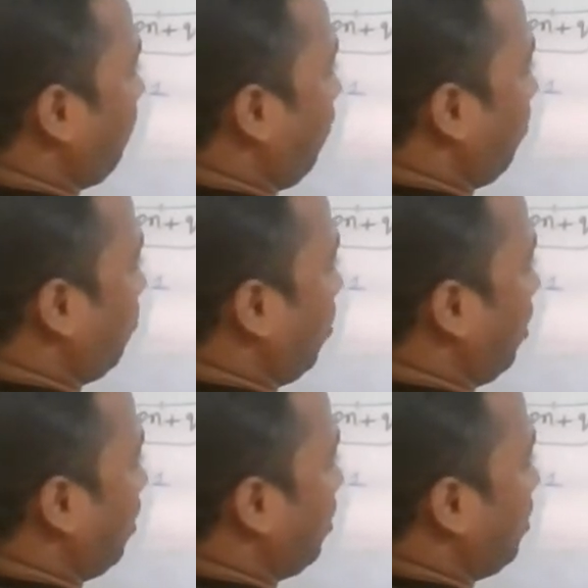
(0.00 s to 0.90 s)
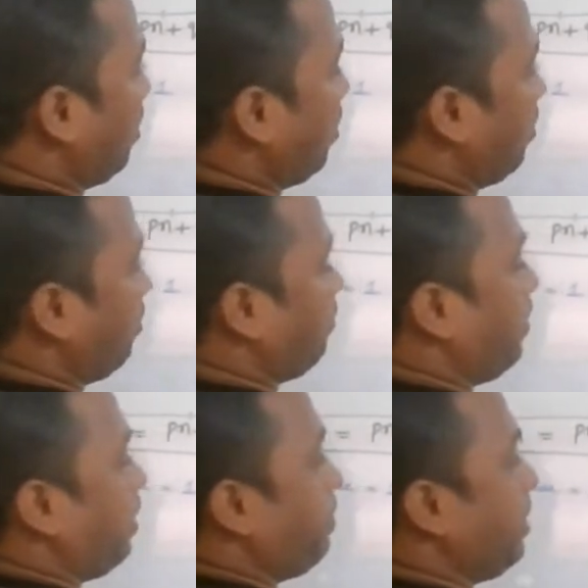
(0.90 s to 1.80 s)
formula
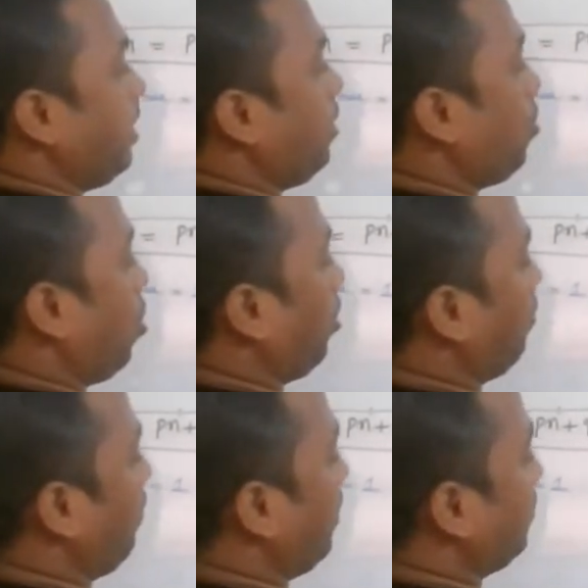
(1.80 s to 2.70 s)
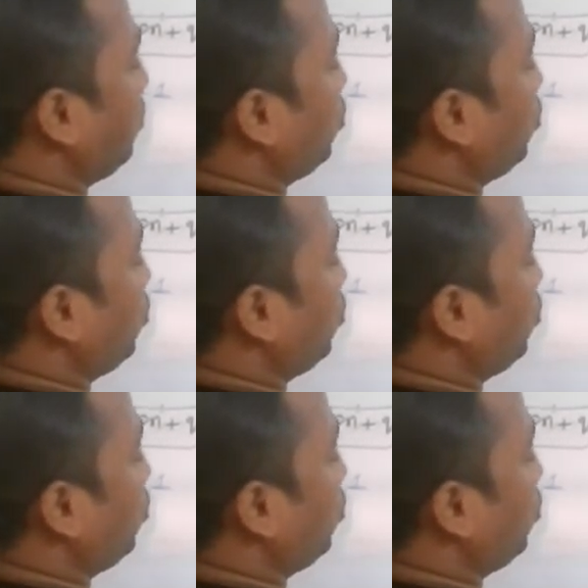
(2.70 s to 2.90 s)
will be always